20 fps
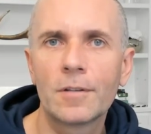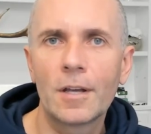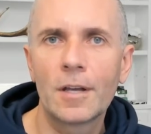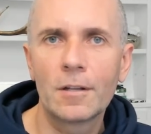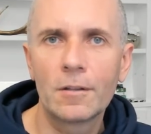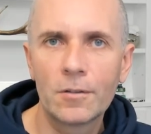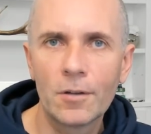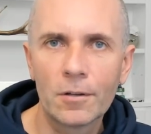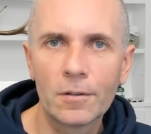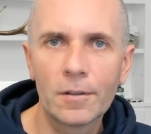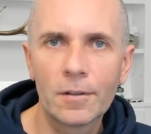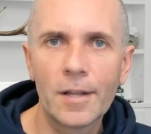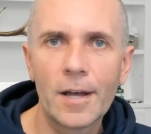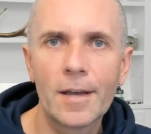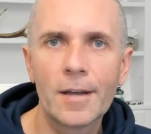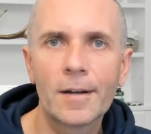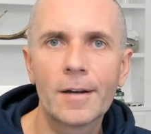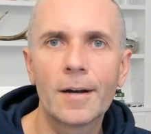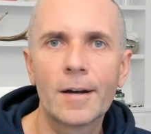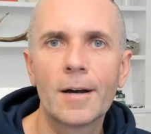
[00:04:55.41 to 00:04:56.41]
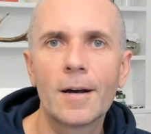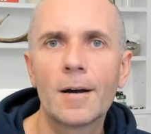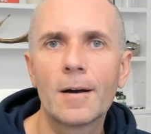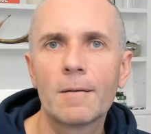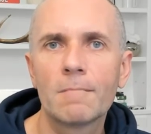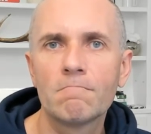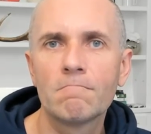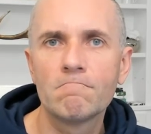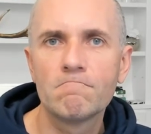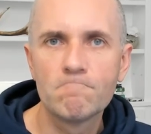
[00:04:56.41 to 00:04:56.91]
They don't like
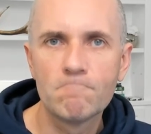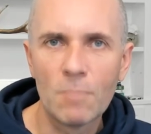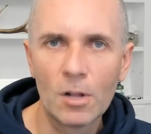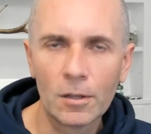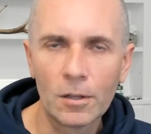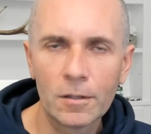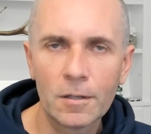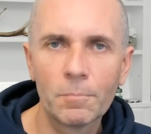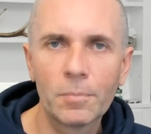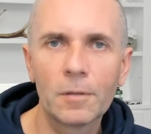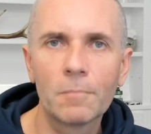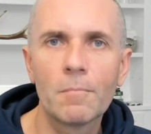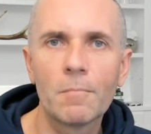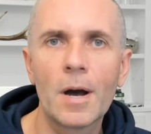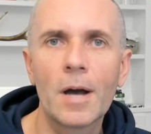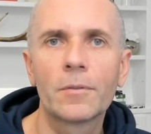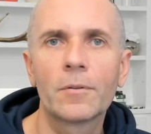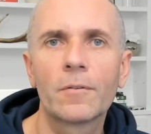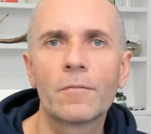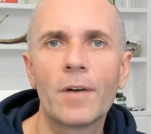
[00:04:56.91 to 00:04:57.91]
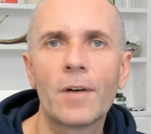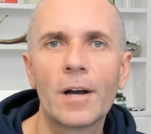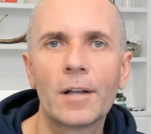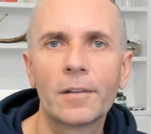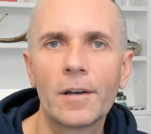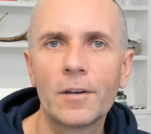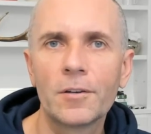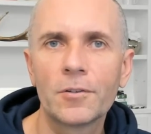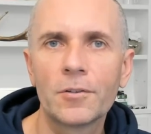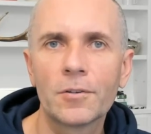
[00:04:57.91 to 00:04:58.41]
multiple minor
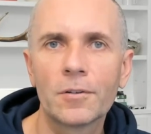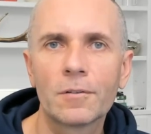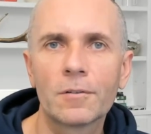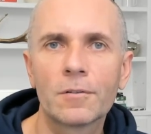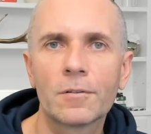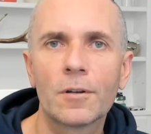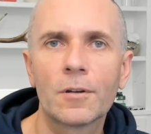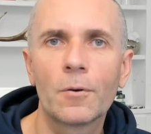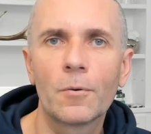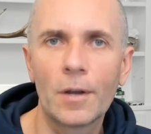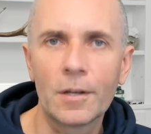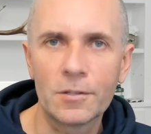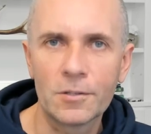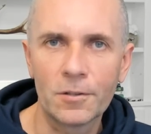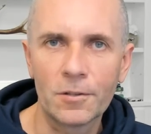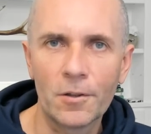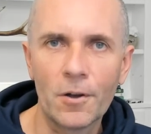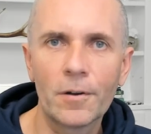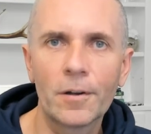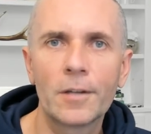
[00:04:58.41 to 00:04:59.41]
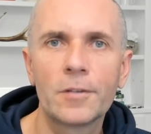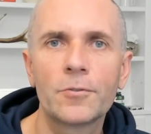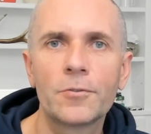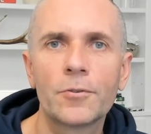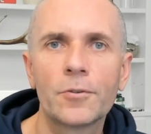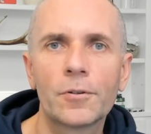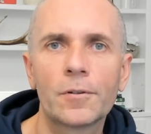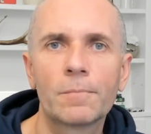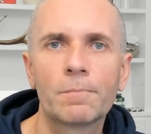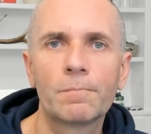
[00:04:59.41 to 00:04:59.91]
violations. So as long as
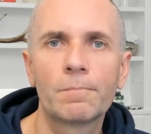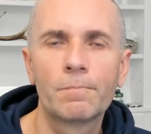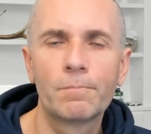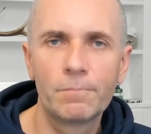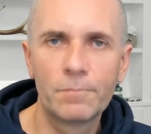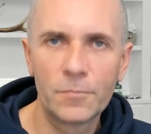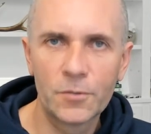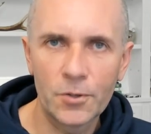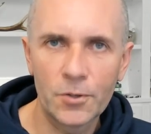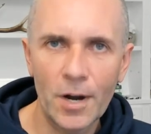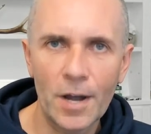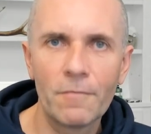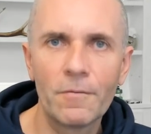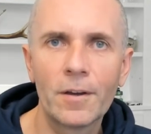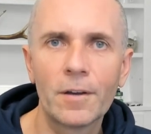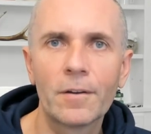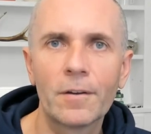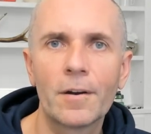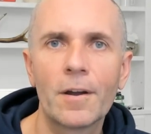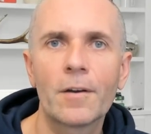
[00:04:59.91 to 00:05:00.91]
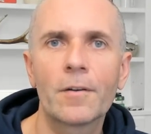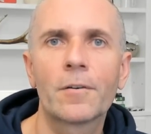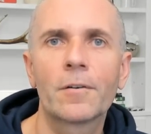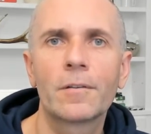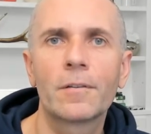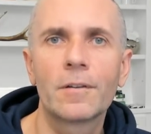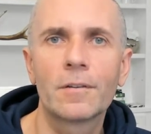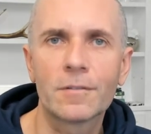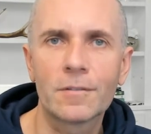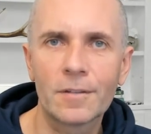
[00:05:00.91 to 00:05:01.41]
you're driving
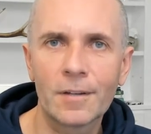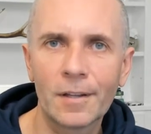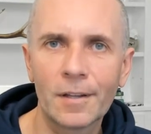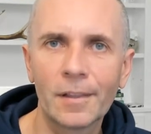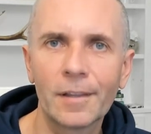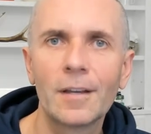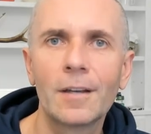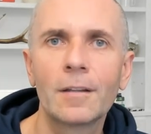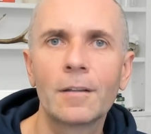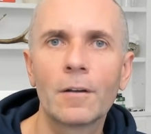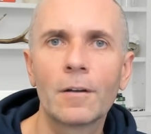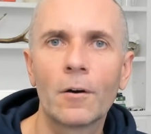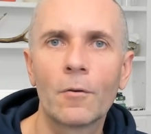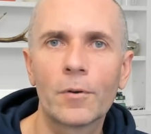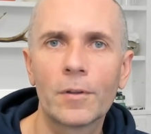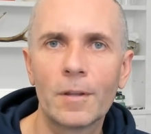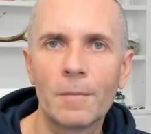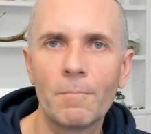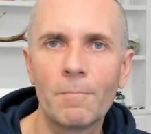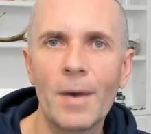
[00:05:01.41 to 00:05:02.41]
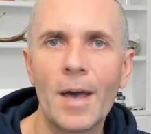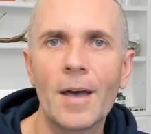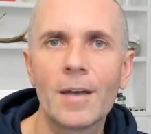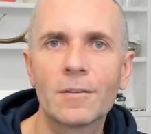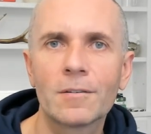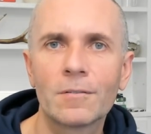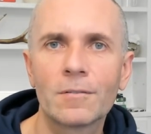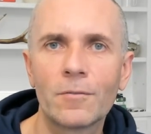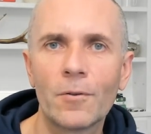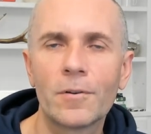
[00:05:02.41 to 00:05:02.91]
record is clean over the
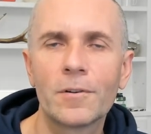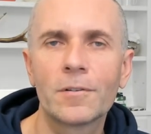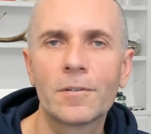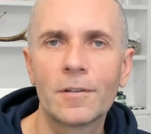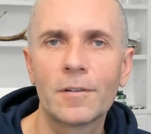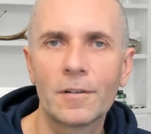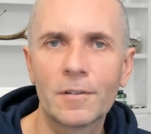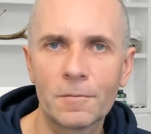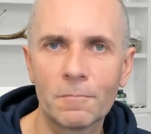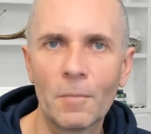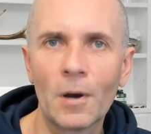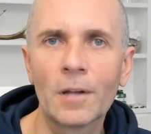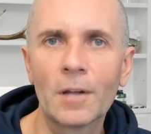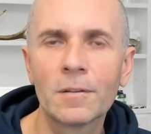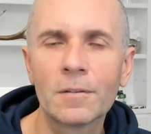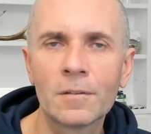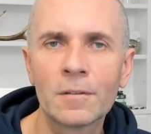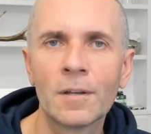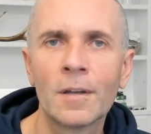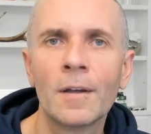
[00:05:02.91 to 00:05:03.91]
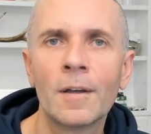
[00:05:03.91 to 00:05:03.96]
past 36 months,